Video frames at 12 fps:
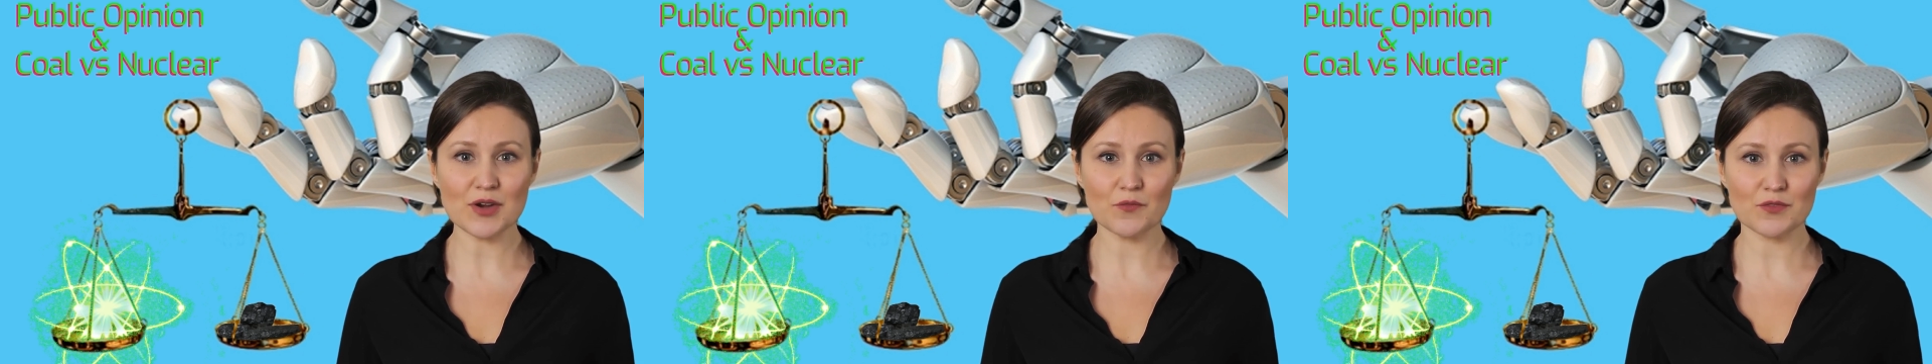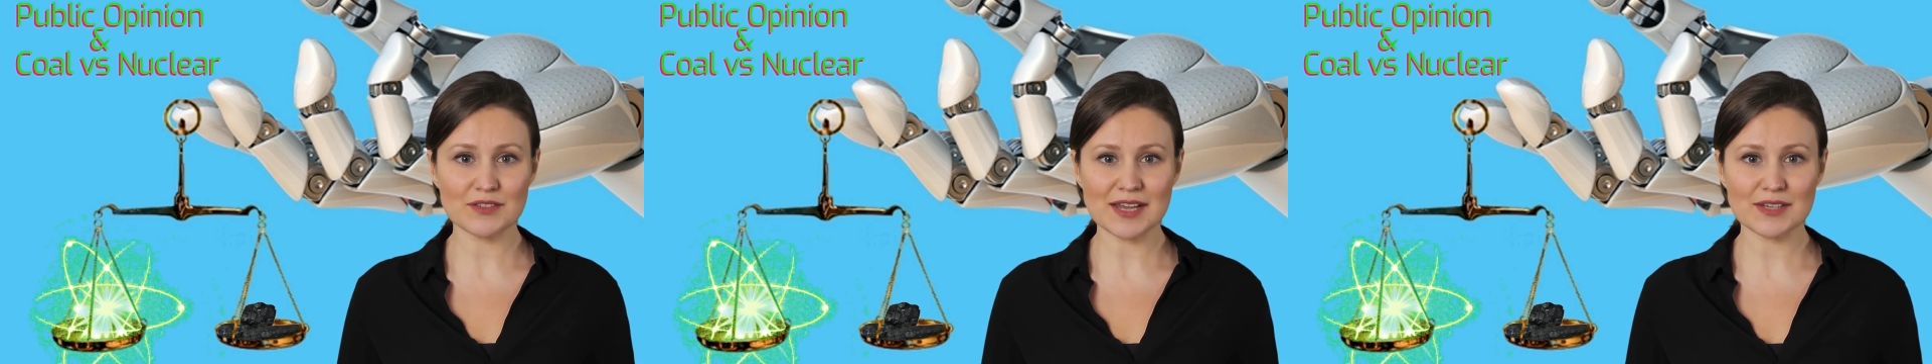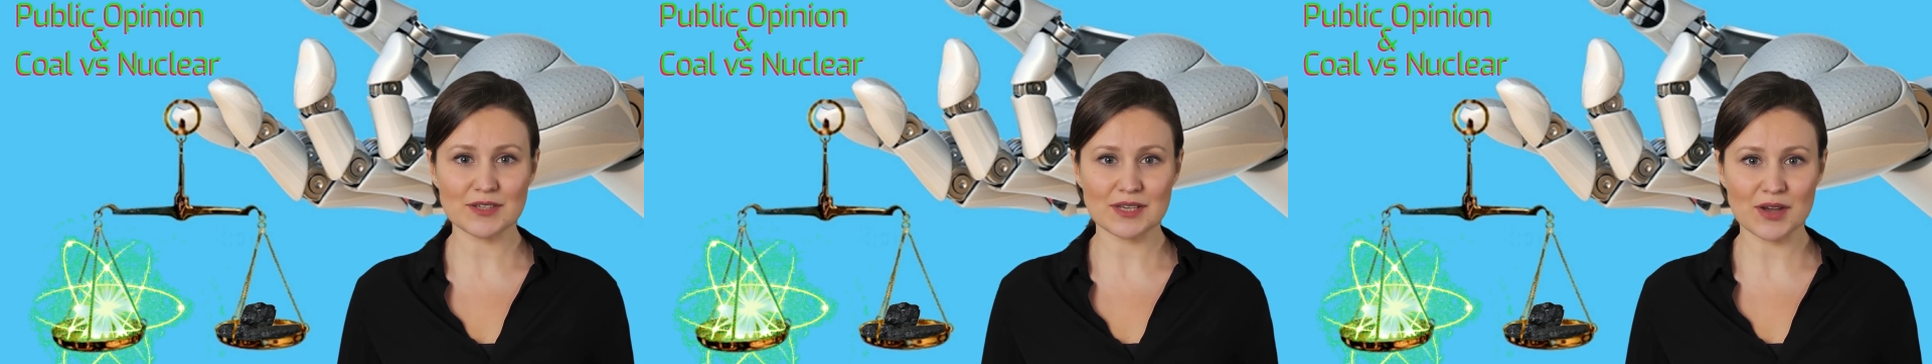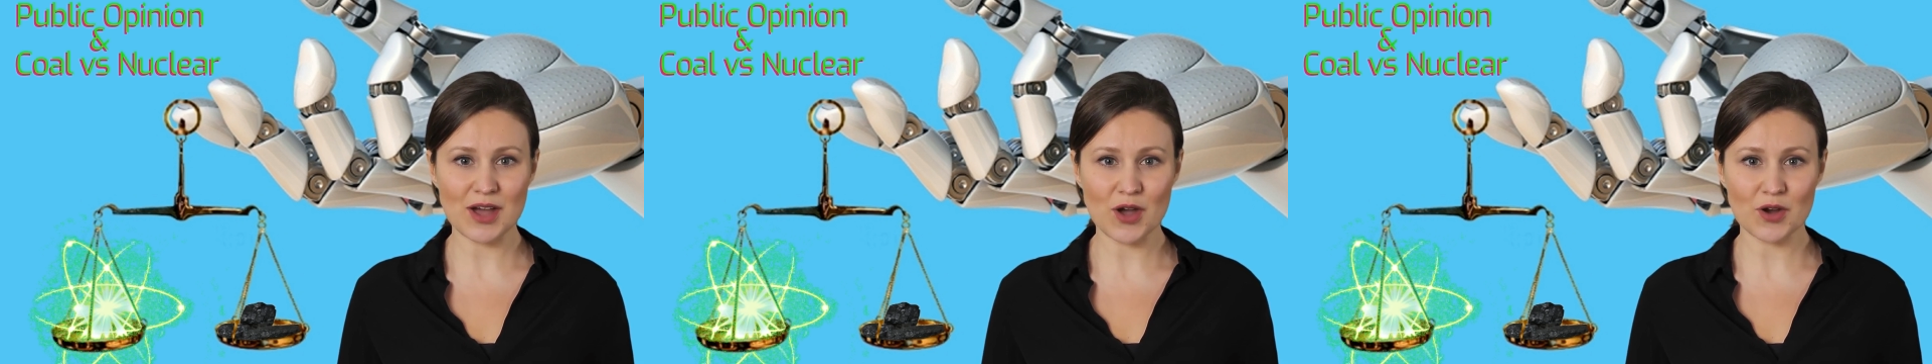over
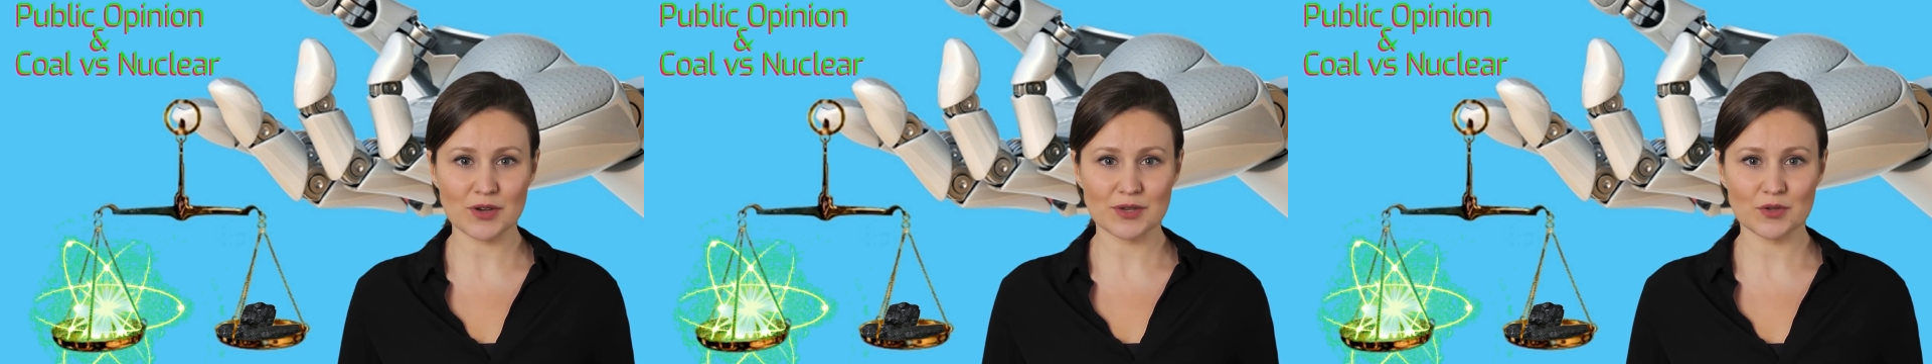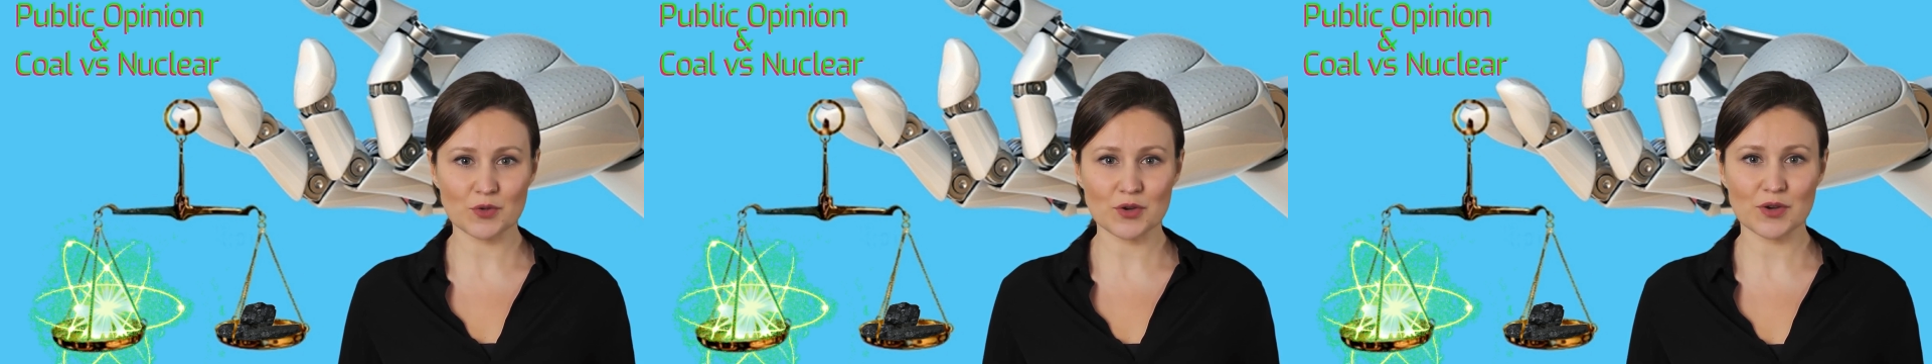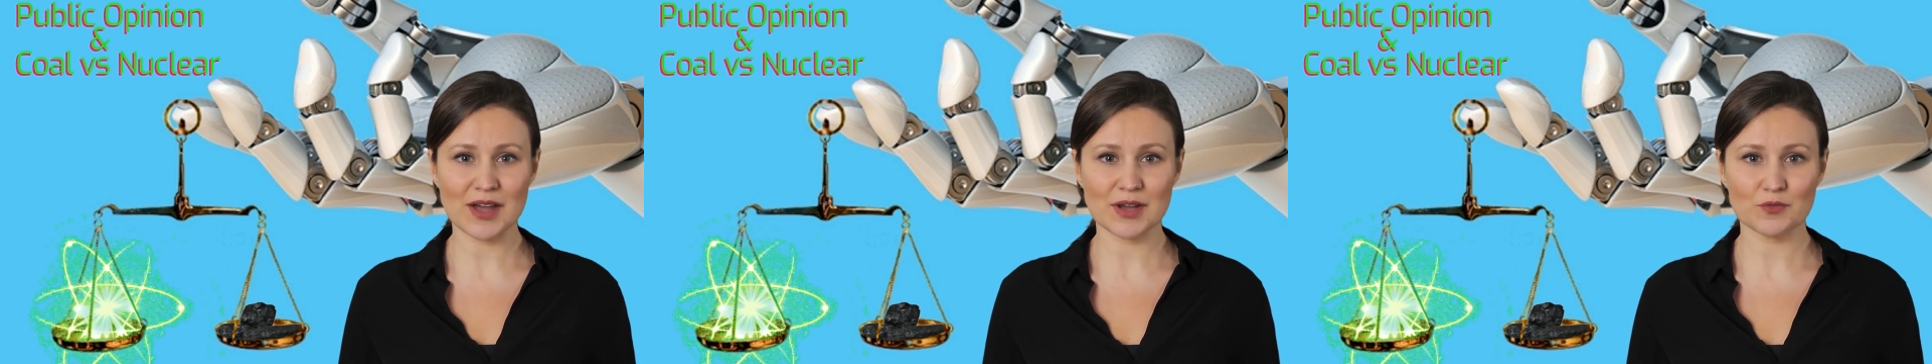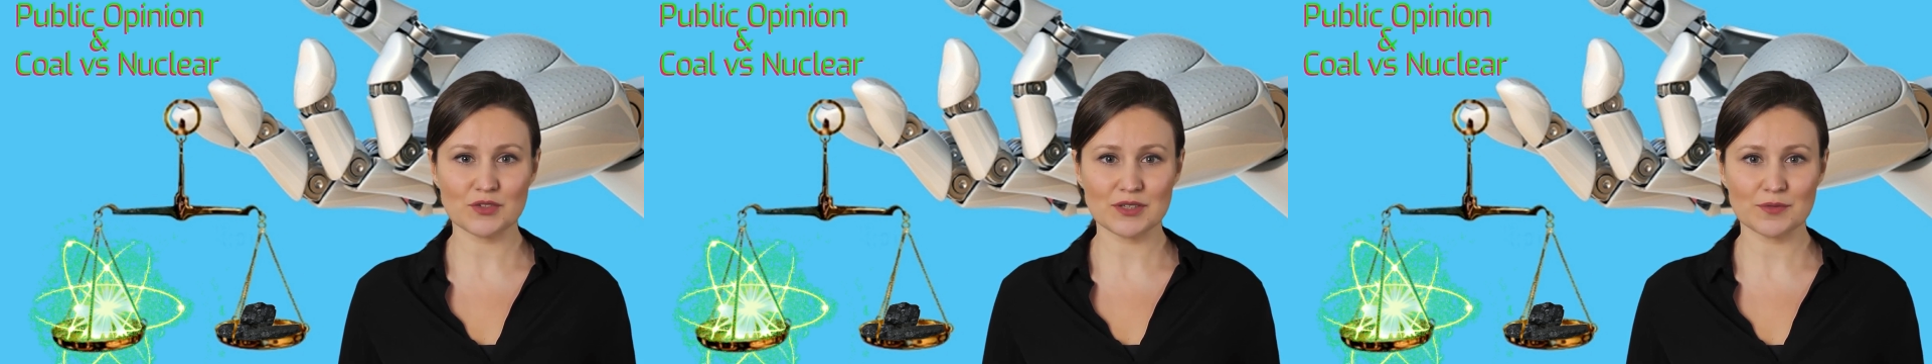safety are hurting nuclear
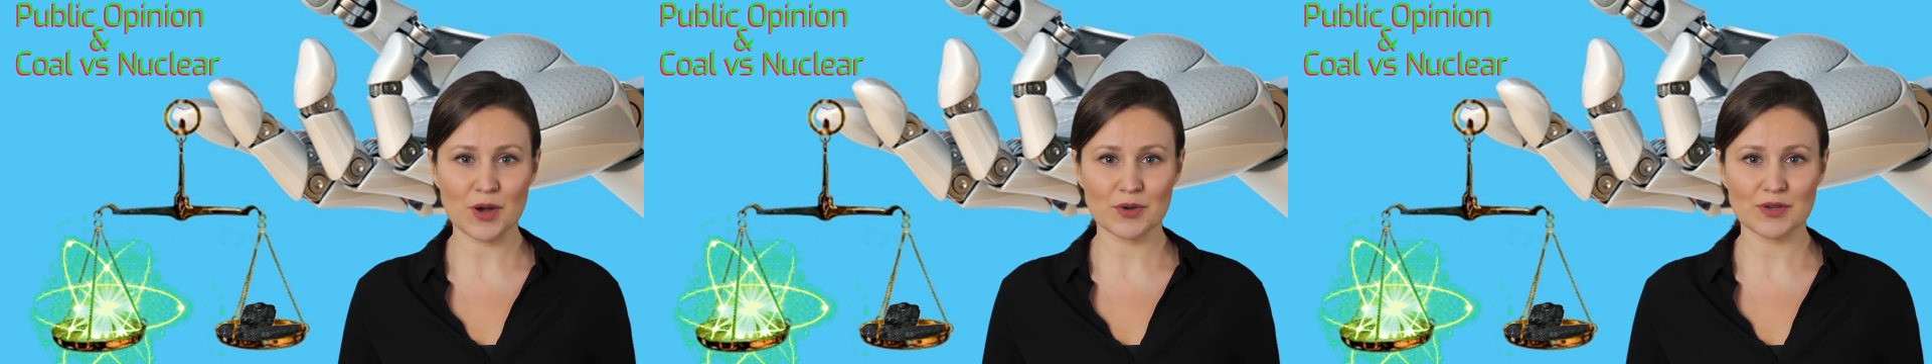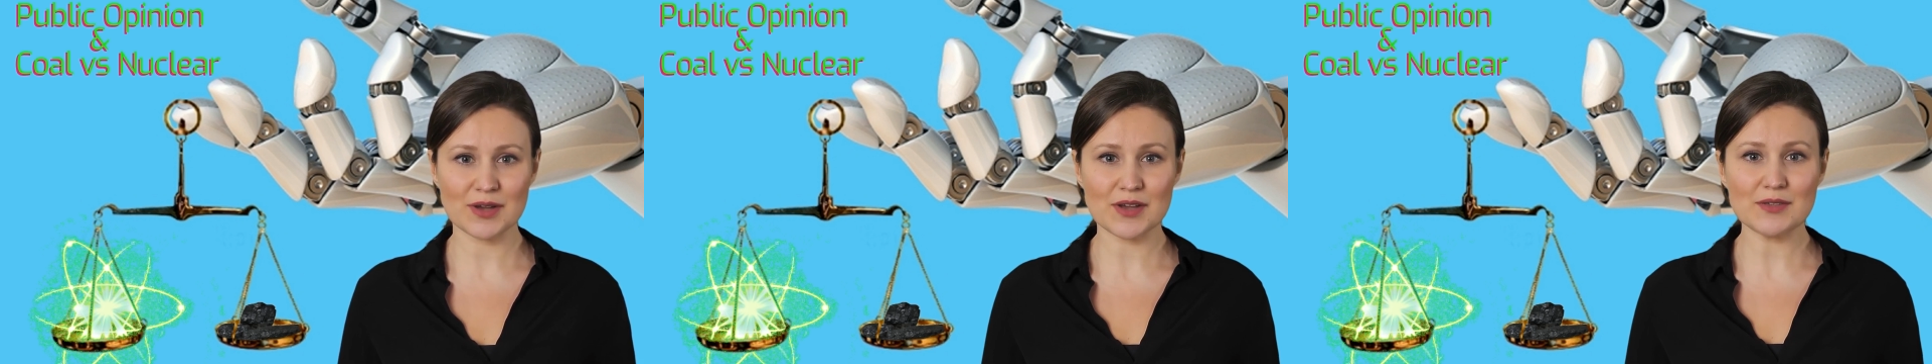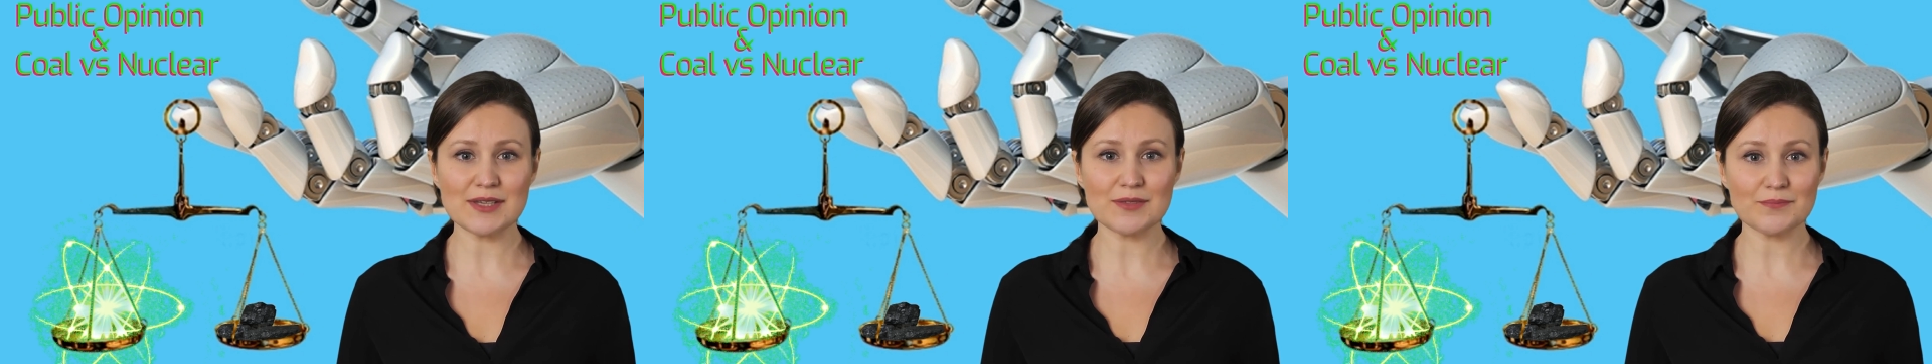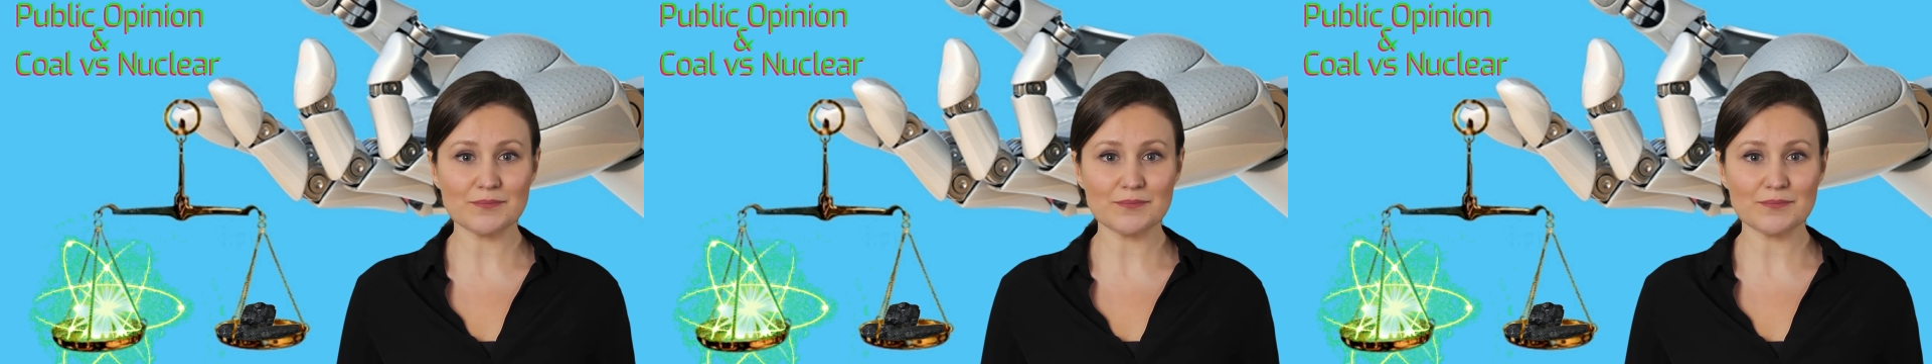energy's popularity.